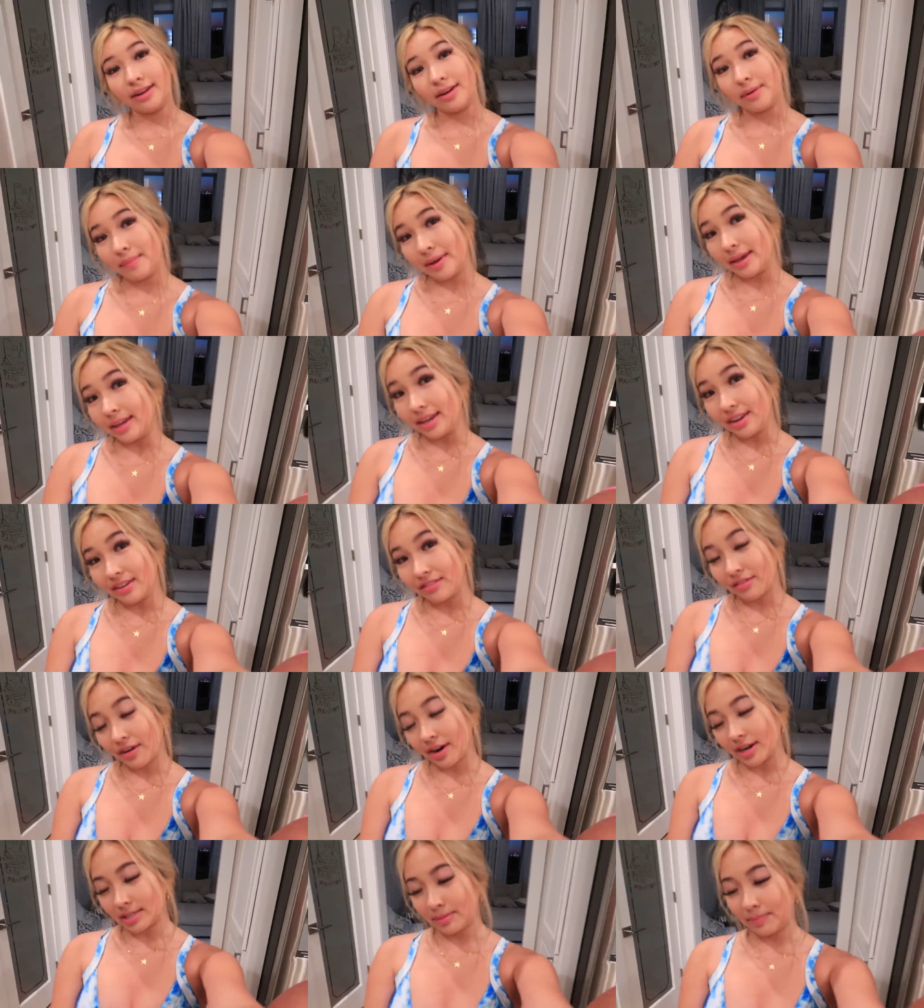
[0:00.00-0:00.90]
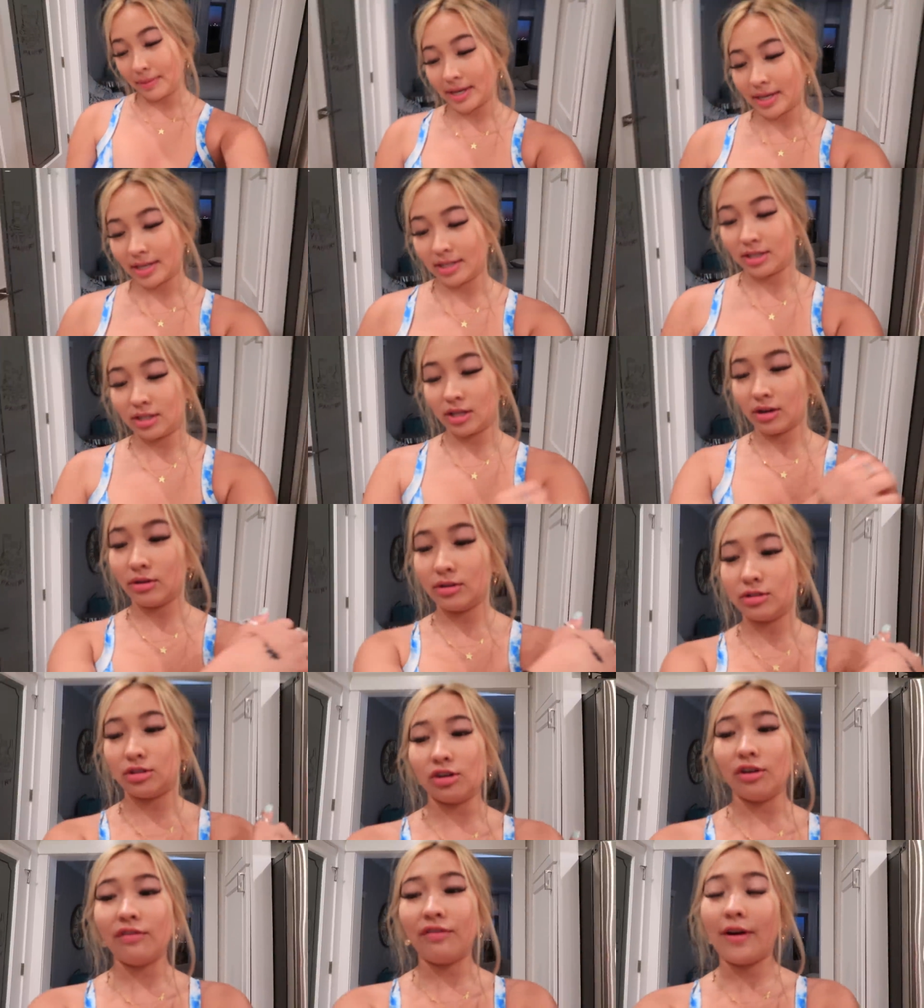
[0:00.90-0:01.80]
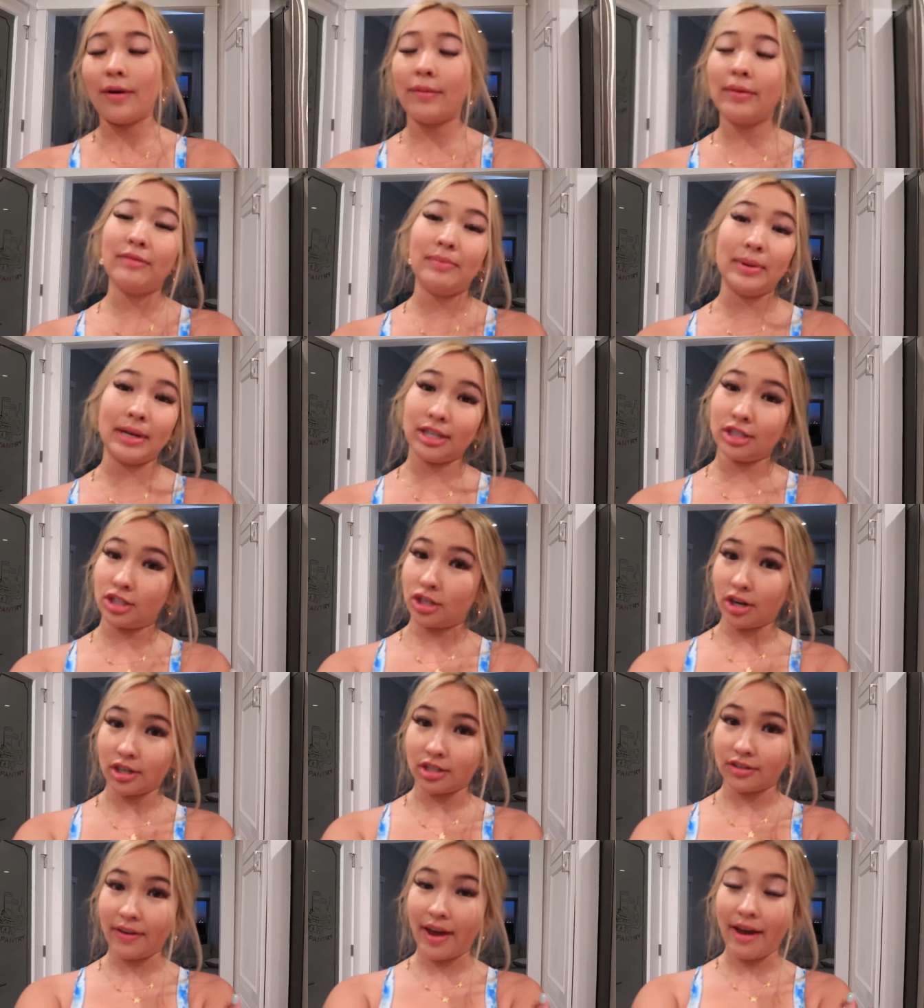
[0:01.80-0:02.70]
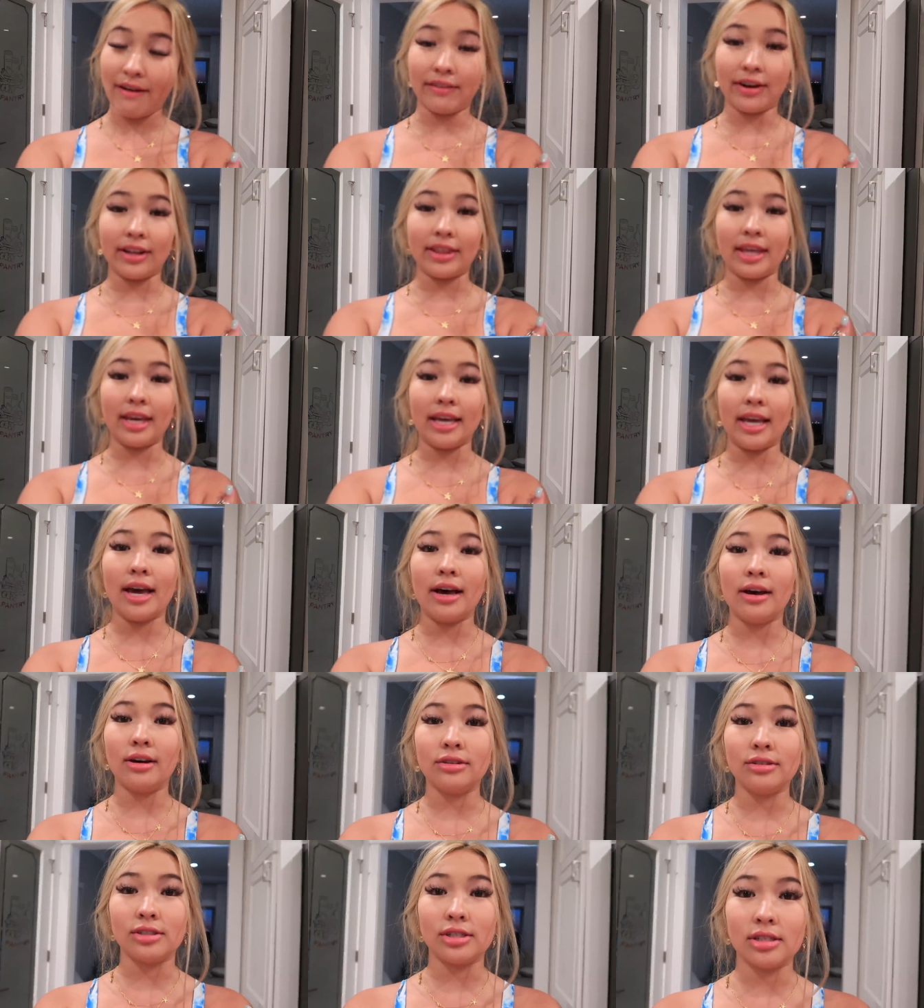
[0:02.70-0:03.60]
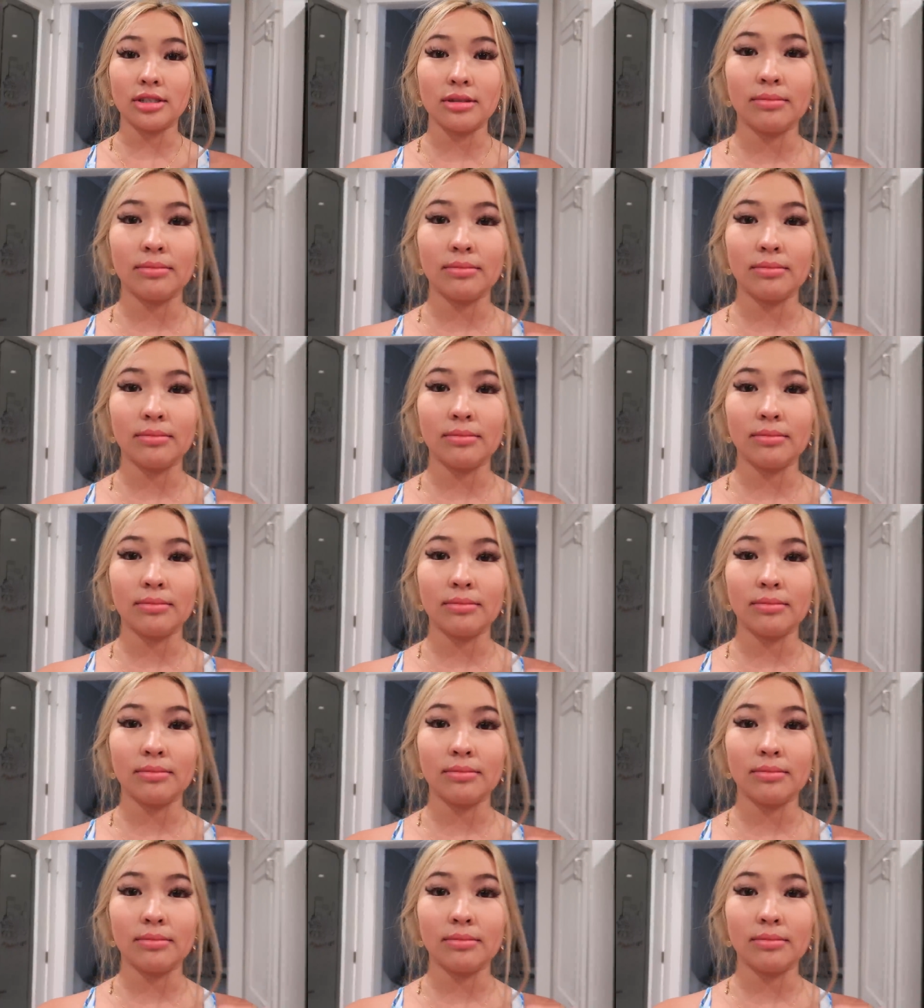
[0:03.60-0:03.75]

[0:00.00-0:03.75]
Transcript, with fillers: they're making for us because so far we've been in charge of everything else.